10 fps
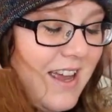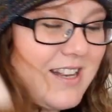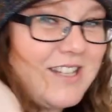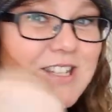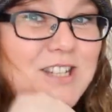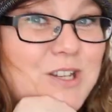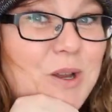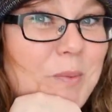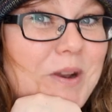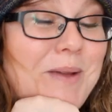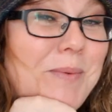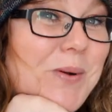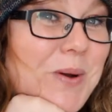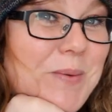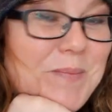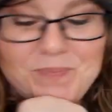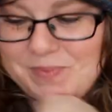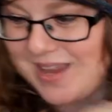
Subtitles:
And it's super duper warm.